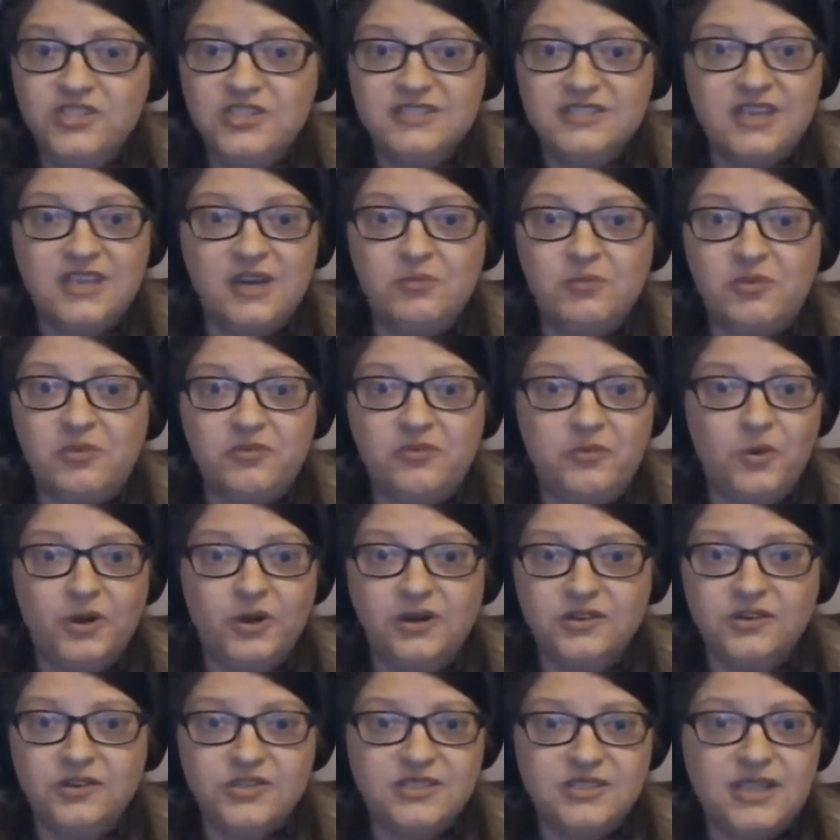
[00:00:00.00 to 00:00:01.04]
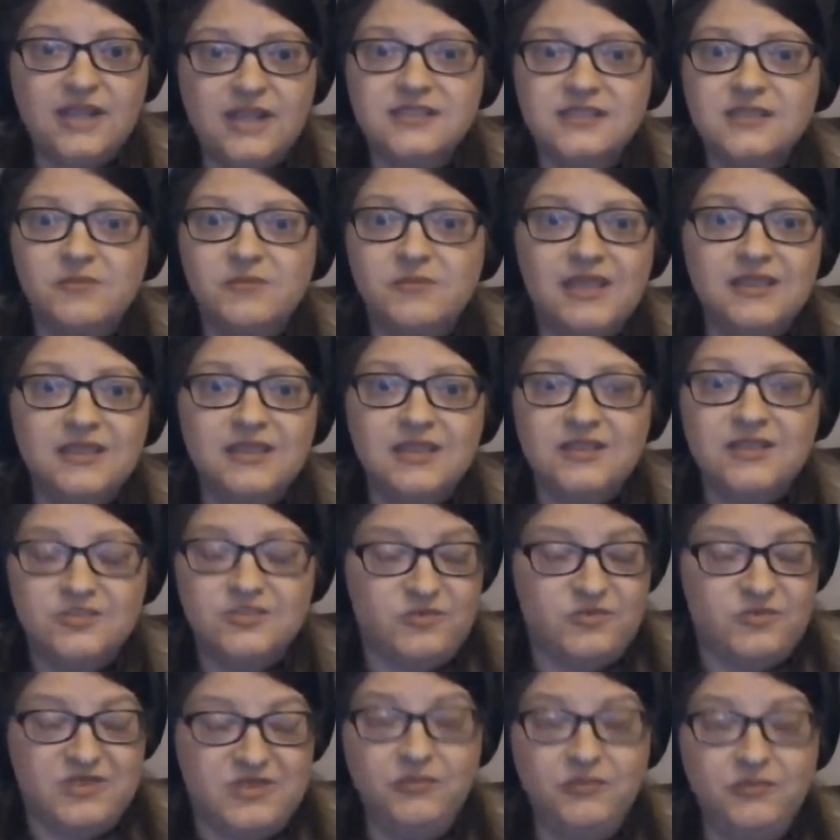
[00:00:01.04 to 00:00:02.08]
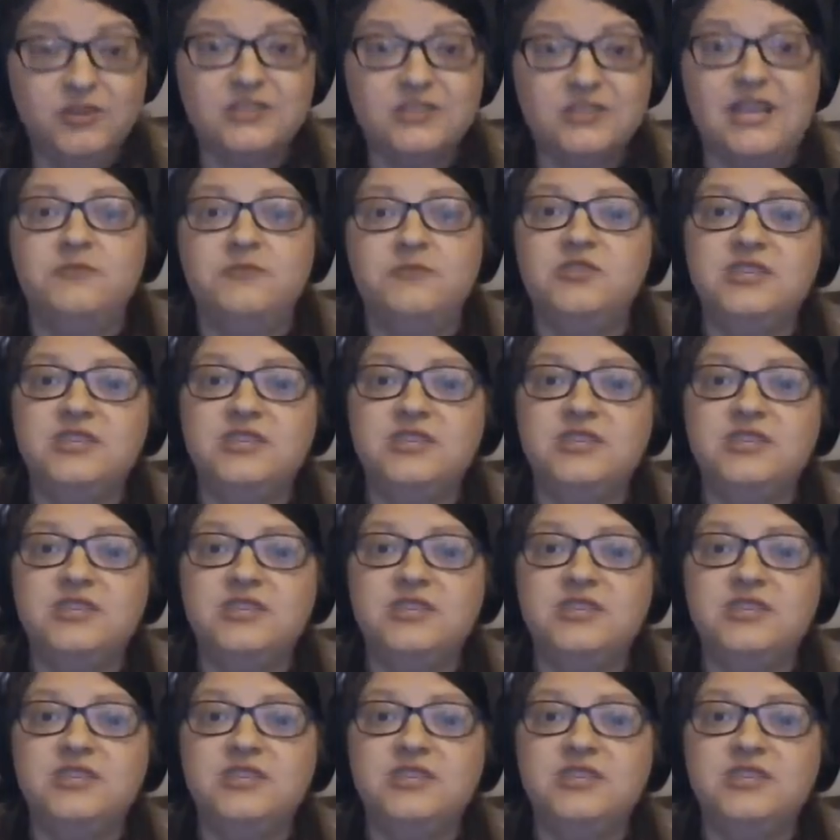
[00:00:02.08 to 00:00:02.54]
She's done it before. She's gotten several times.